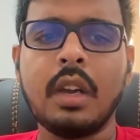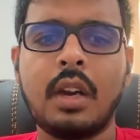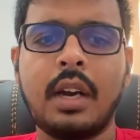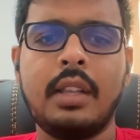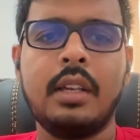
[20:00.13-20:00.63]

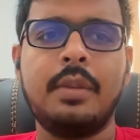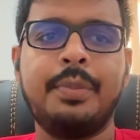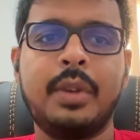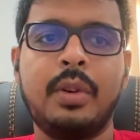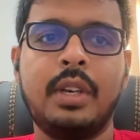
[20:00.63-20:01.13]
write the
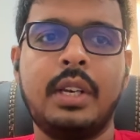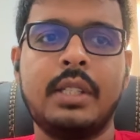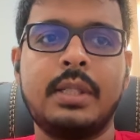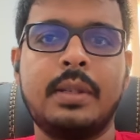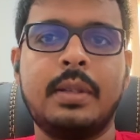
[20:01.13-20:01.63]
unit
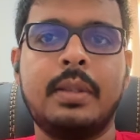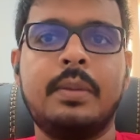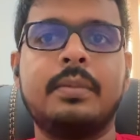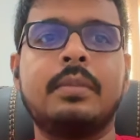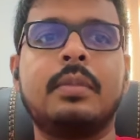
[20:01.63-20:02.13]
test
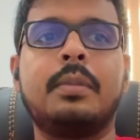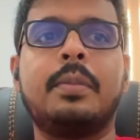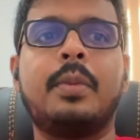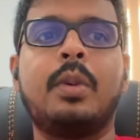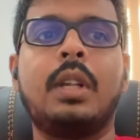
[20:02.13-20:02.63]

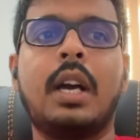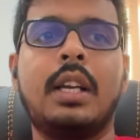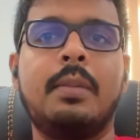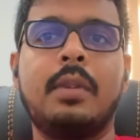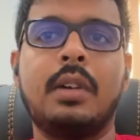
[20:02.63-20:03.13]
for the
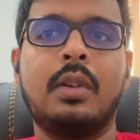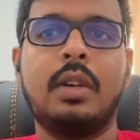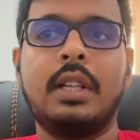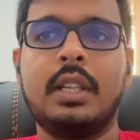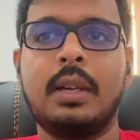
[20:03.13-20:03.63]
item controller
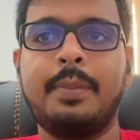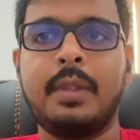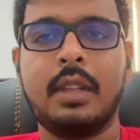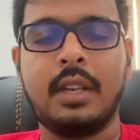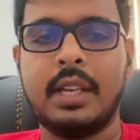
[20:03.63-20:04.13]
in the
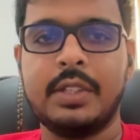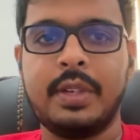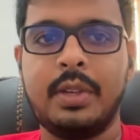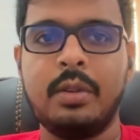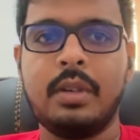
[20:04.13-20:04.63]
next
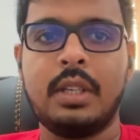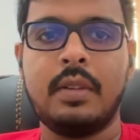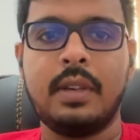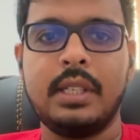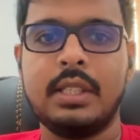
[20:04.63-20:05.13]
video,
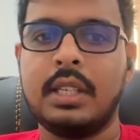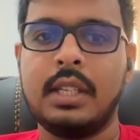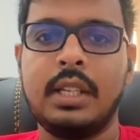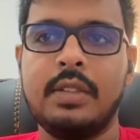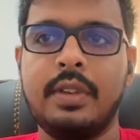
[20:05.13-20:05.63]
otherwise this